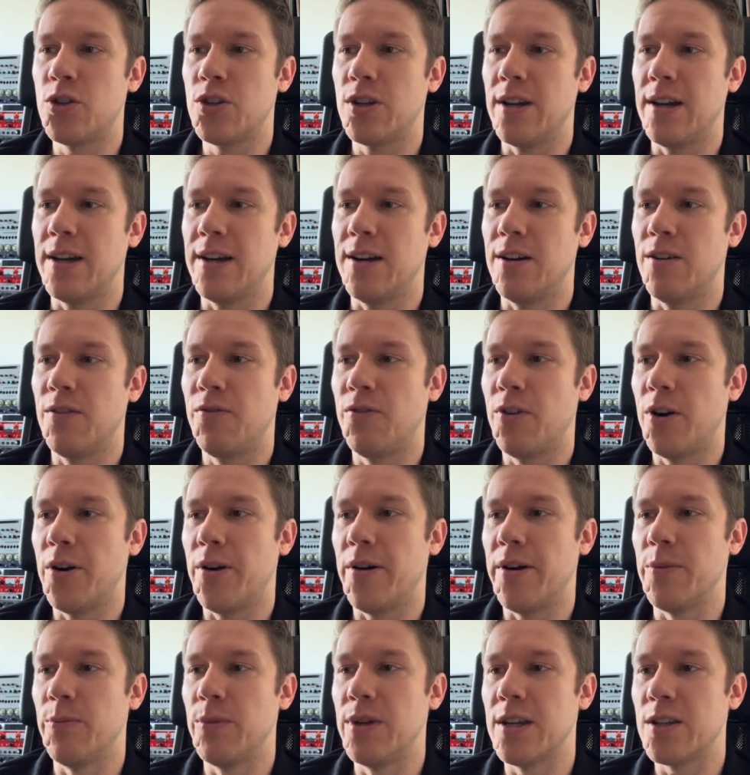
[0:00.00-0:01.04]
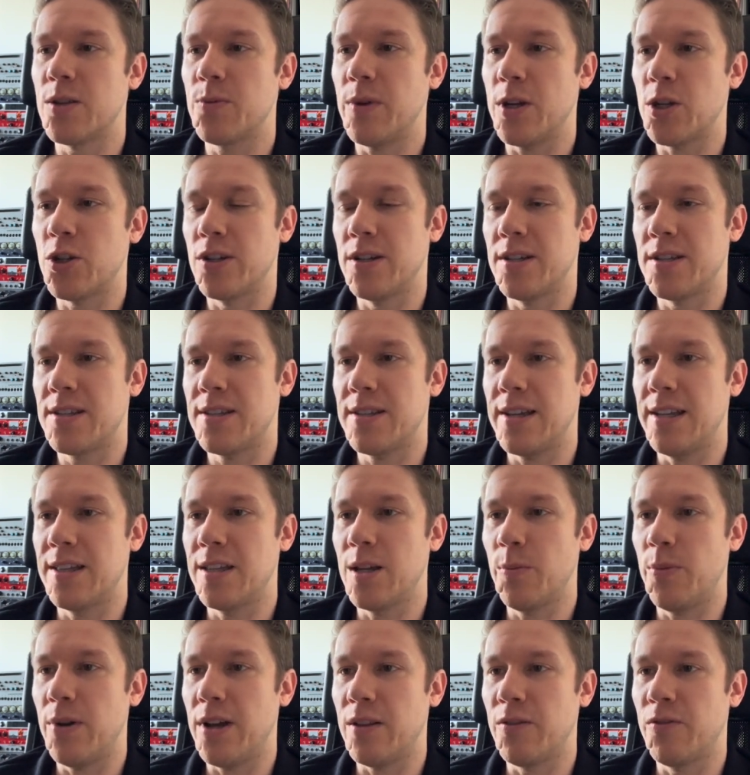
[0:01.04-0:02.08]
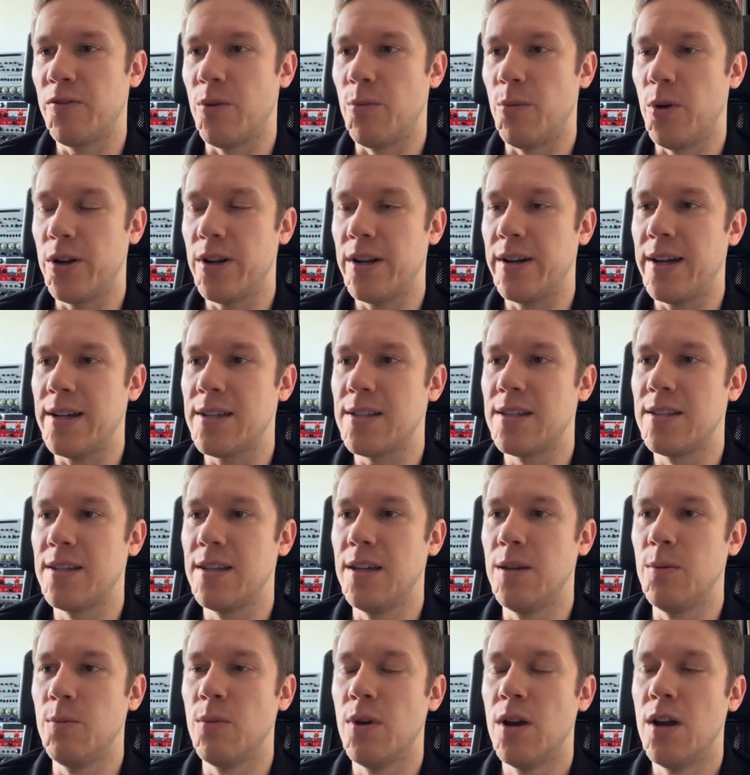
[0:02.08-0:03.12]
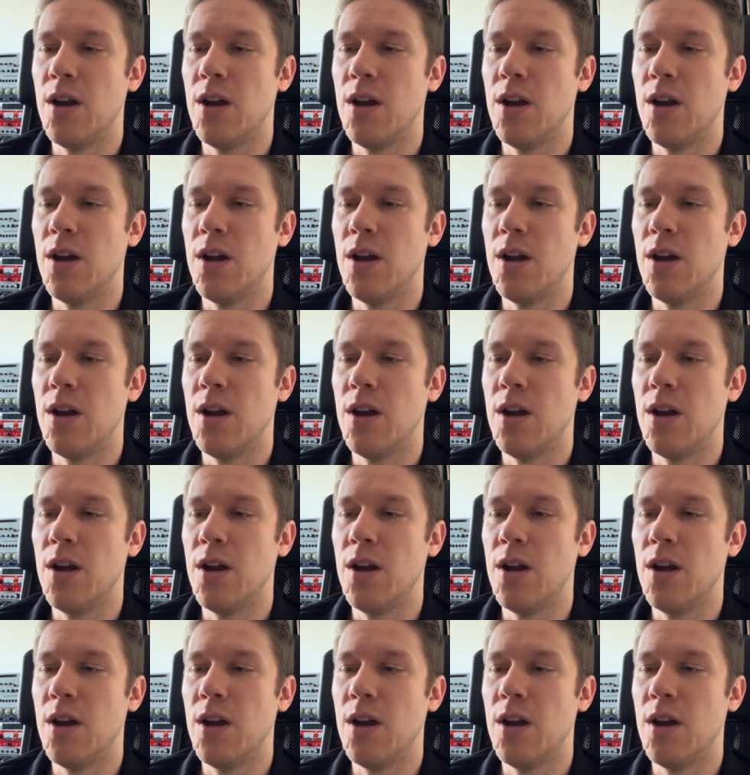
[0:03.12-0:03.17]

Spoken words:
for our EMEA specialist data platform Modernise team,